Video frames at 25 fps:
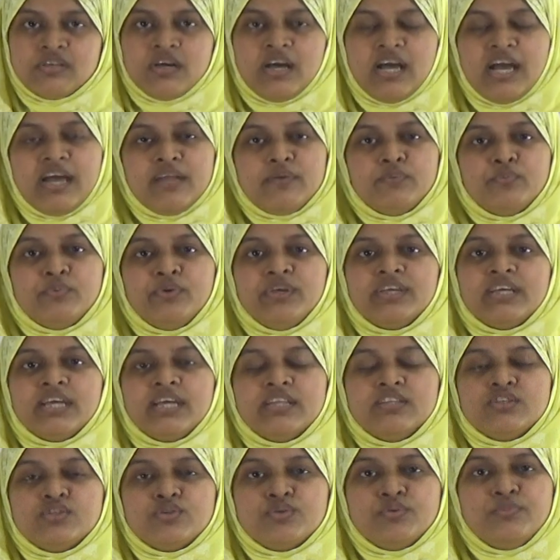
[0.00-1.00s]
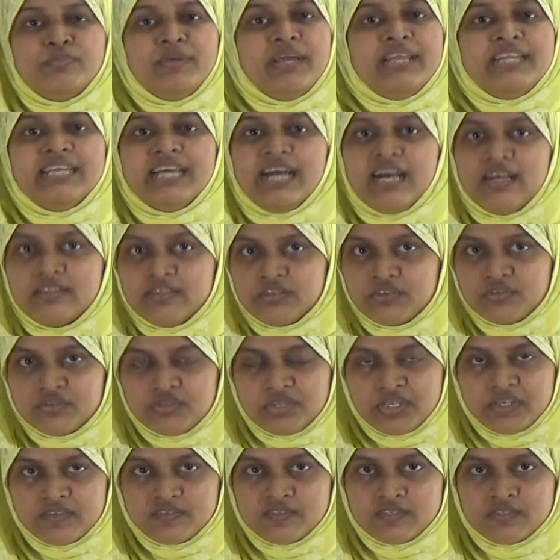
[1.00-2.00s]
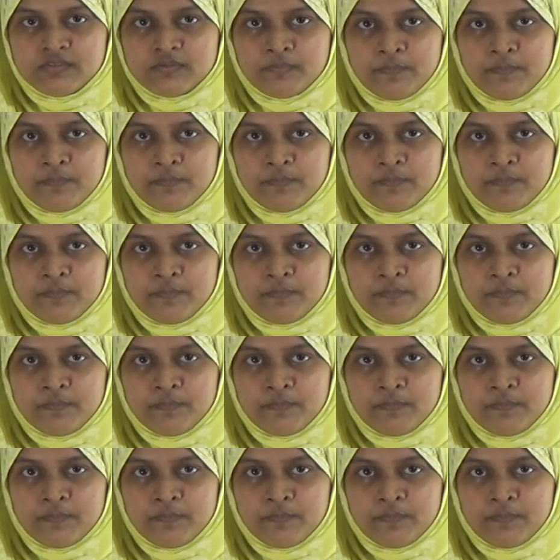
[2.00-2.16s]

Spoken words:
and we can do many other things